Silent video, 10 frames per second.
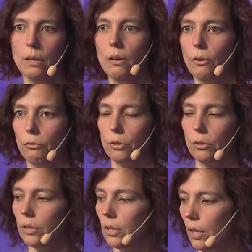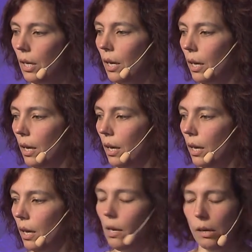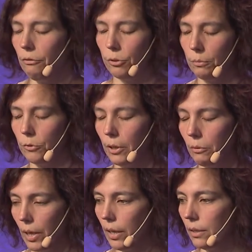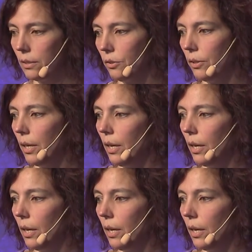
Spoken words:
of course, from require, sorry.